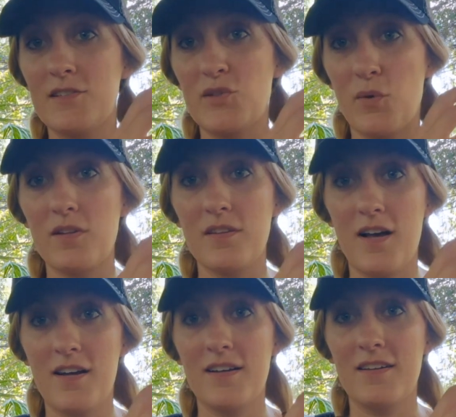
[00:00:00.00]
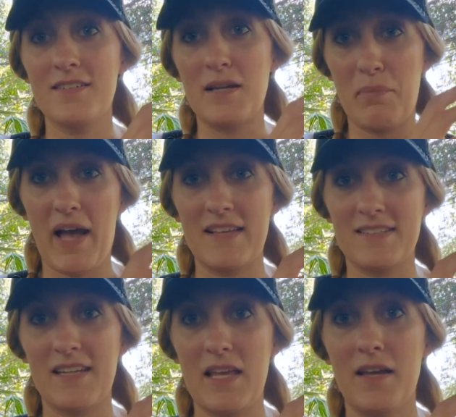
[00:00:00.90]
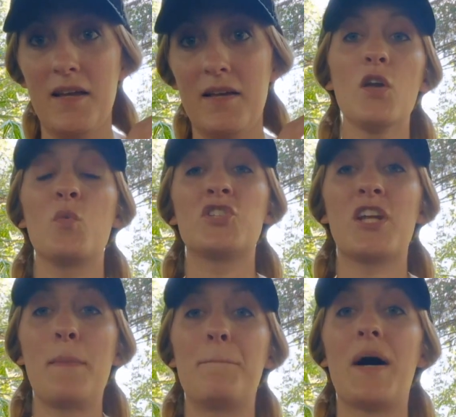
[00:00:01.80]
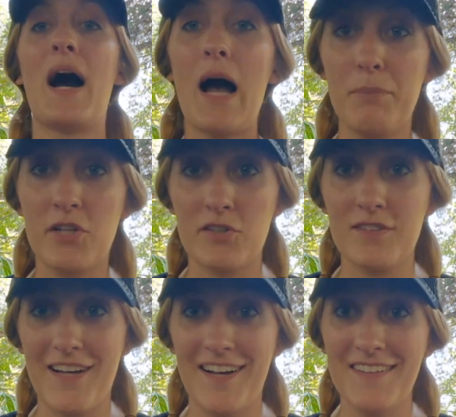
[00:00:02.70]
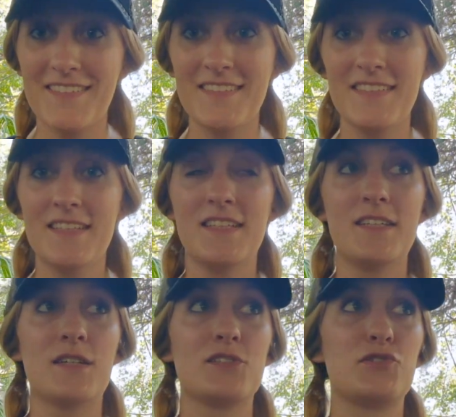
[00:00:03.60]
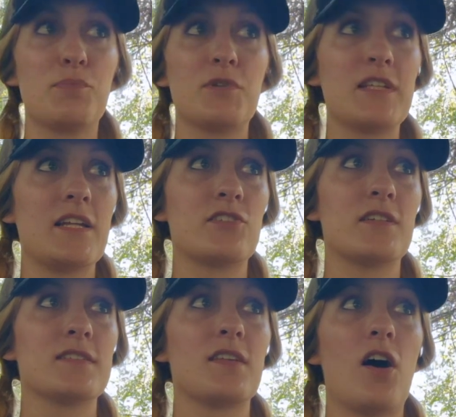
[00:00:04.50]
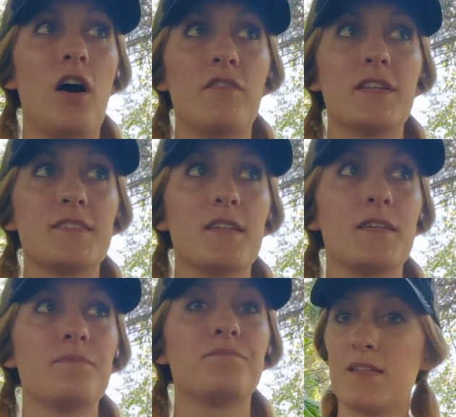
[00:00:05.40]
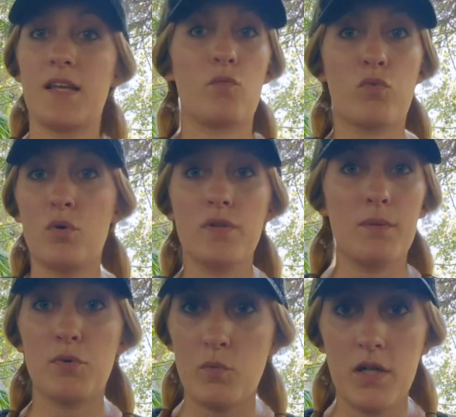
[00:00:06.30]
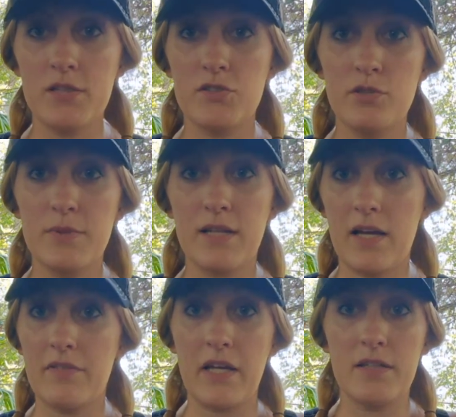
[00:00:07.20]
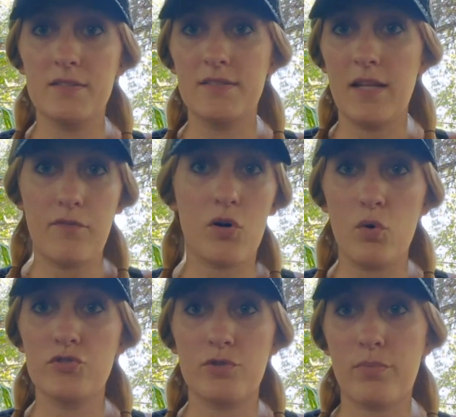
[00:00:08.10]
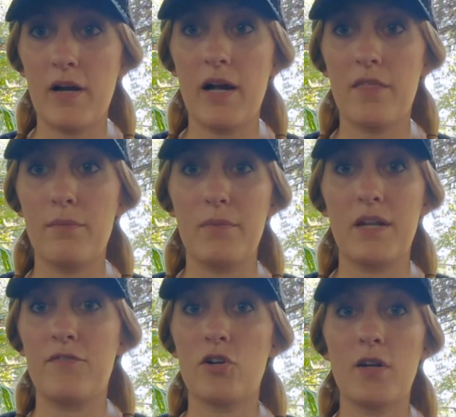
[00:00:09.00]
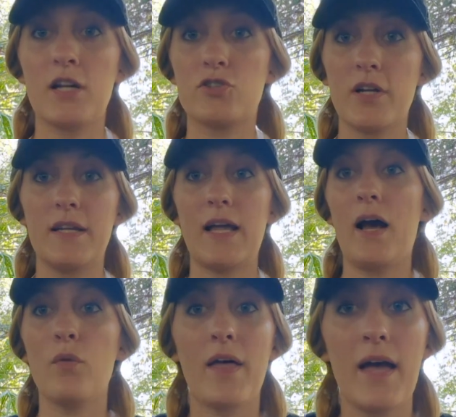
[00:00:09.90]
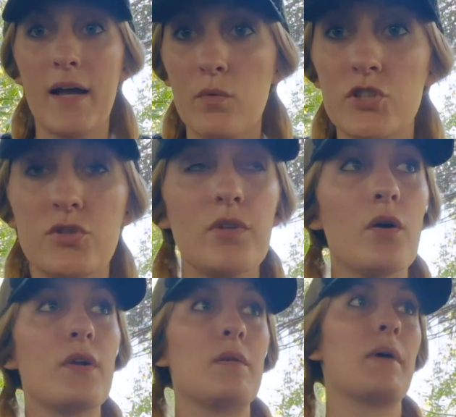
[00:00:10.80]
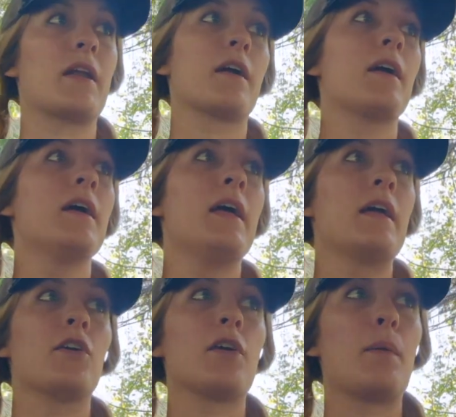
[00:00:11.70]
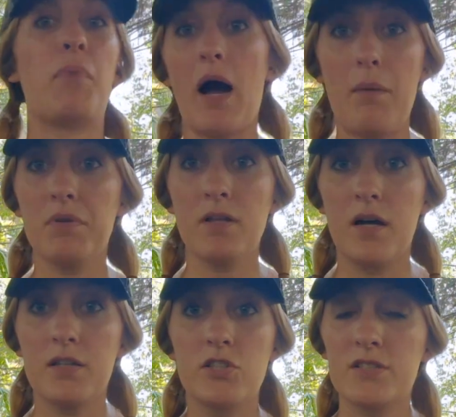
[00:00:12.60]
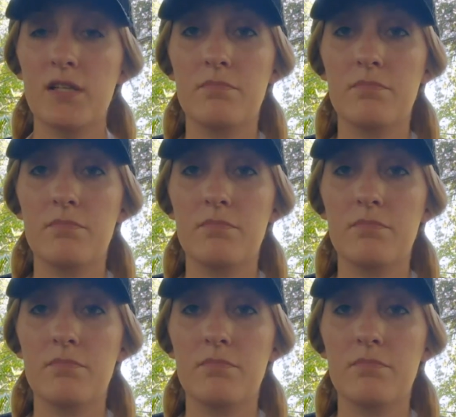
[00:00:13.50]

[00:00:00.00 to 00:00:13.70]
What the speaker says: your lung capacity, which can pop your lung. Super dangerous, obviously. Like rule number 1 in scuba diving is never hold your breath. But if you're not trained, how the heck would you know any better? You're going to pop a lung, just,